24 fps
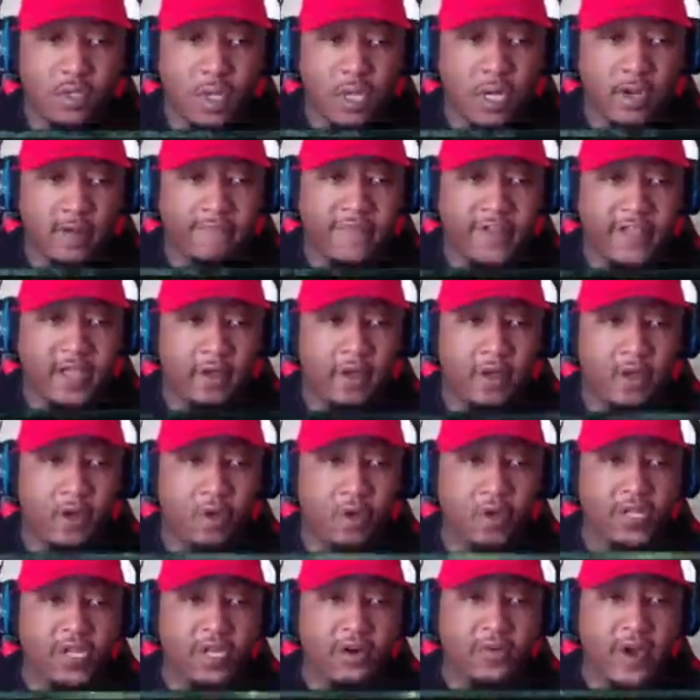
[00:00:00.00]
I don't found
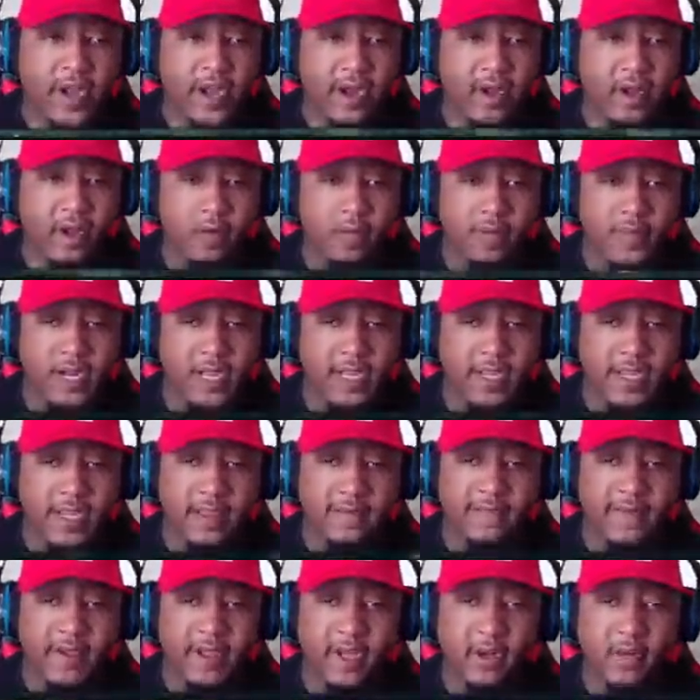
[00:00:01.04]
holy ground, but I
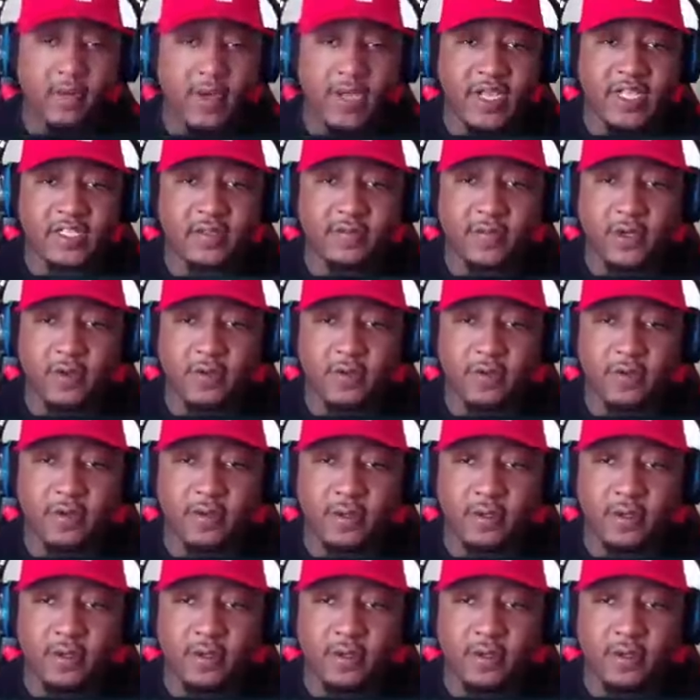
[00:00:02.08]
can't find the white smoke.